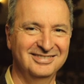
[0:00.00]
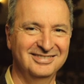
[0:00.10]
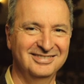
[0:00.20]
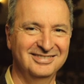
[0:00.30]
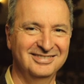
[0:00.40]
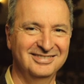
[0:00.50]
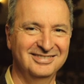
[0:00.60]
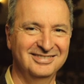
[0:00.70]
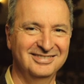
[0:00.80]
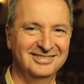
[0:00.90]

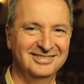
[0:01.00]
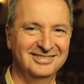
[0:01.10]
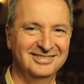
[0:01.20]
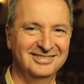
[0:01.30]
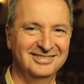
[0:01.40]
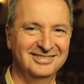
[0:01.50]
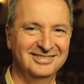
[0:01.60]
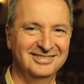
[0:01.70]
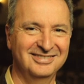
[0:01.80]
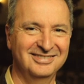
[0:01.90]

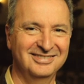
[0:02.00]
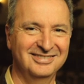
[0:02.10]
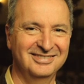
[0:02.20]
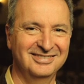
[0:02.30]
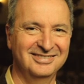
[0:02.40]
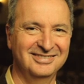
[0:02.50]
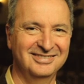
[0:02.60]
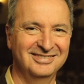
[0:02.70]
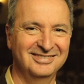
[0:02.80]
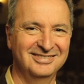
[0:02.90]

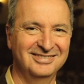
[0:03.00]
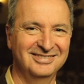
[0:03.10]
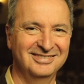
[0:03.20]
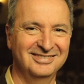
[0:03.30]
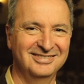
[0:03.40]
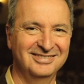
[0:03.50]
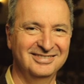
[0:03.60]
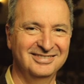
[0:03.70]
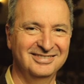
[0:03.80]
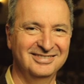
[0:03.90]

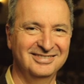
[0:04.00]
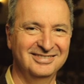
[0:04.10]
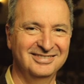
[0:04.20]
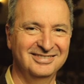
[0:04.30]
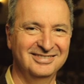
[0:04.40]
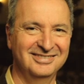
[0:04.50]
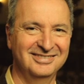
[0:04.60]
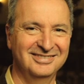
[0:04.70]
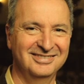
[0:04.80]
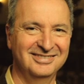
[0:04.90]

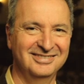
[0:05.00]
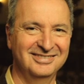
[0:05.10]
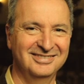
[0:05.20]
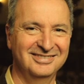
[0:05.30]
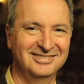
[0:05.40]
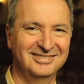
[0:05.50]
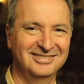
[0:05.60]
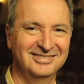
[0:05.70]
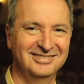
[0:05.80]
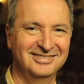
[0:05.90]

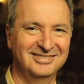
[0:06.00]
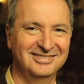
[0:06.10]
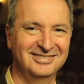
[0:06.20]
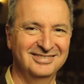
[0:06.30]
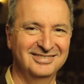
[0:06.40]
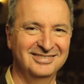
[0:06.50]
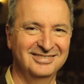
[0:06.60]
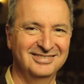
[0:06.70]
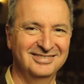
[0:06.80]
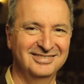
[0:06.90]

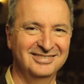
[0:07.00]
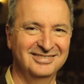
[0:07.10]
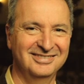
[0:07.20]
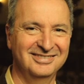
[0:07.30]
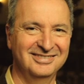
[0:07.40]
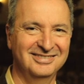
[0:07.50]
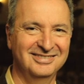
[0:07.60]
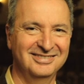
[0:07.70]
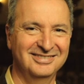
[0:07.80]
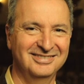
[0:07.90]
(no lip movement)